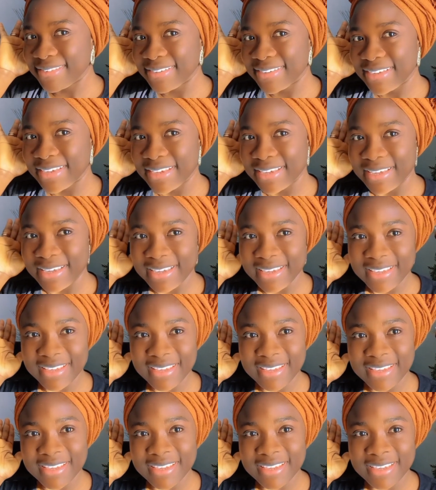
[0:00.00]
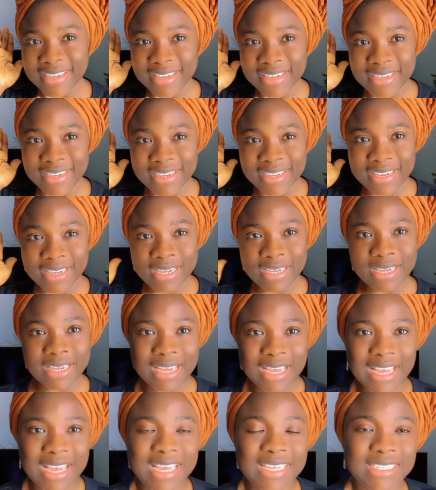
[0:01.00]
Okay,
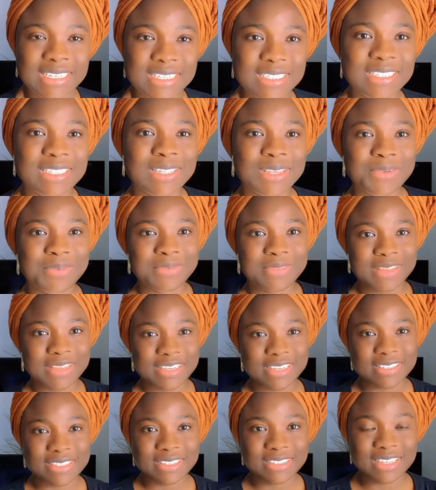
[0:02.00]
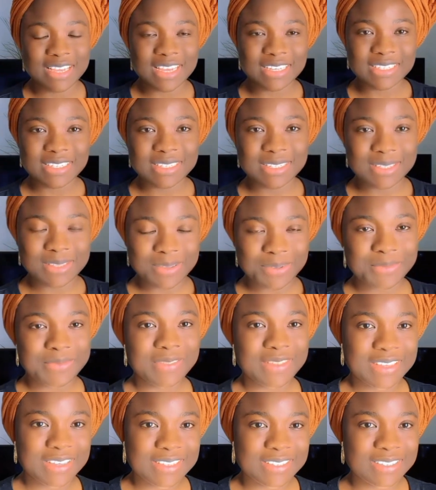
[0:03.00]
I just love this.
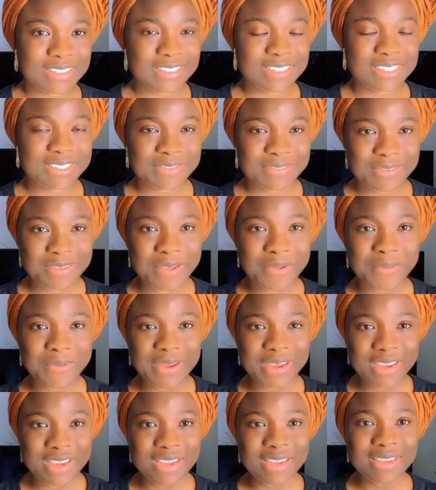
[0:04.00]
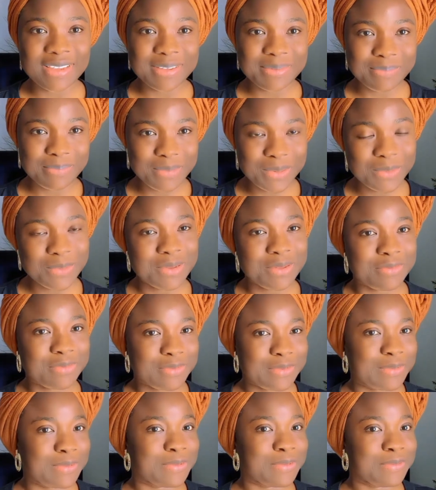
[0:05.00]
It's very
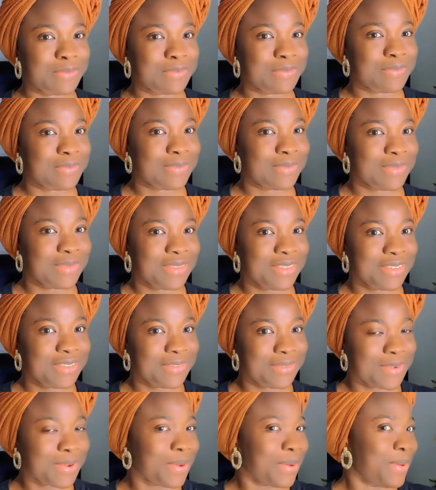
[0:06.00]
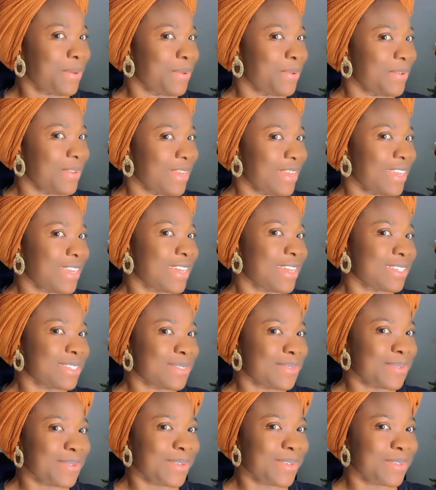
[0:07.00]
beautiful, very unique
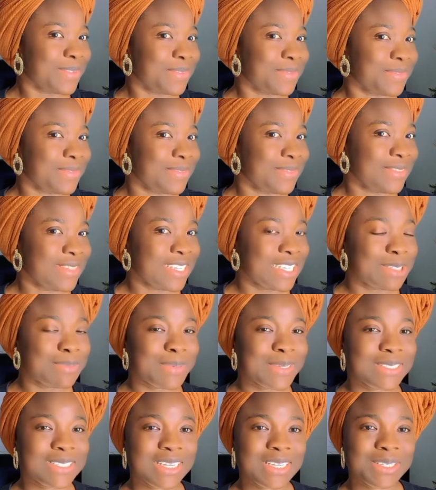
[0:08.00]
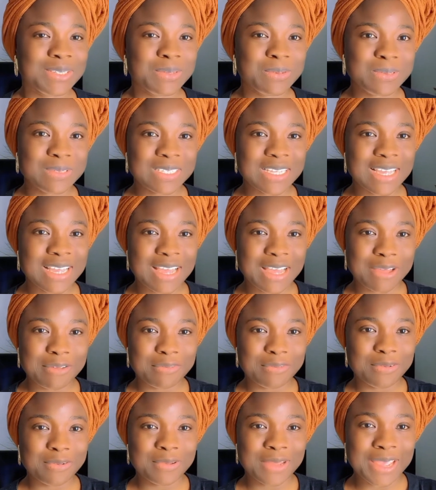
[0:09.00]
as well. Especially those that have
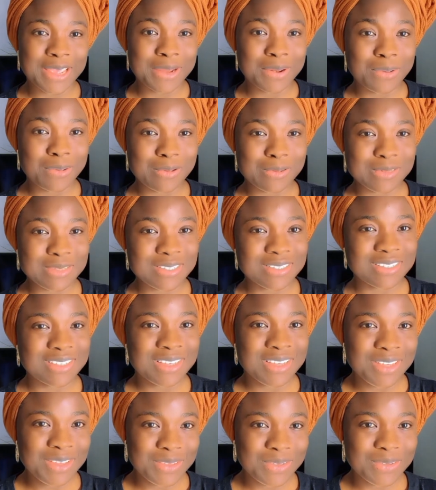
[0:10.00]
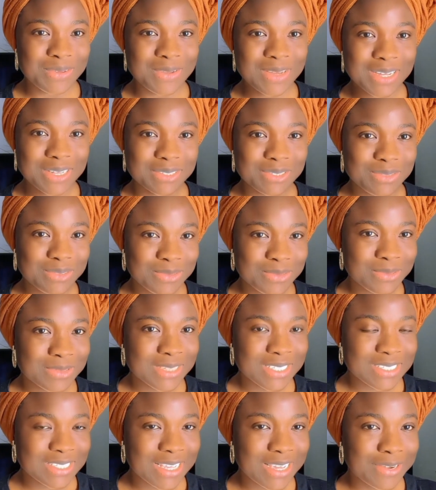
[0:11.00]
hair loss, you can do
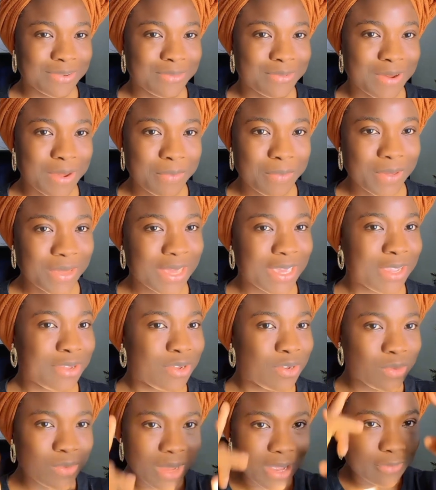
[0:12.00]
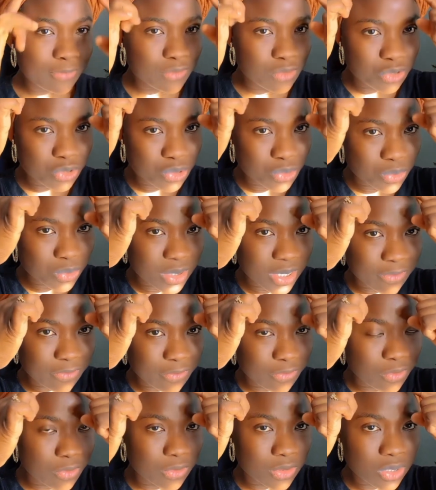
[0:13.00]
this head wrap. Okay, you don't have to show the
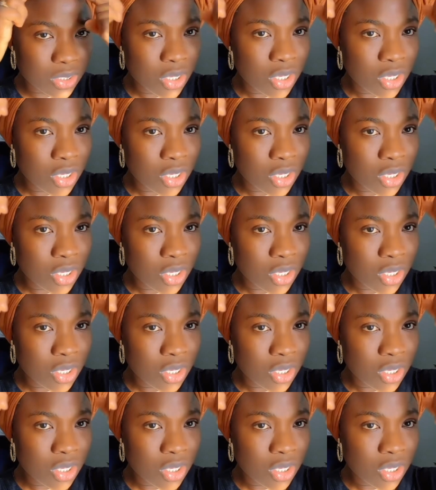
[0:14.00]
front.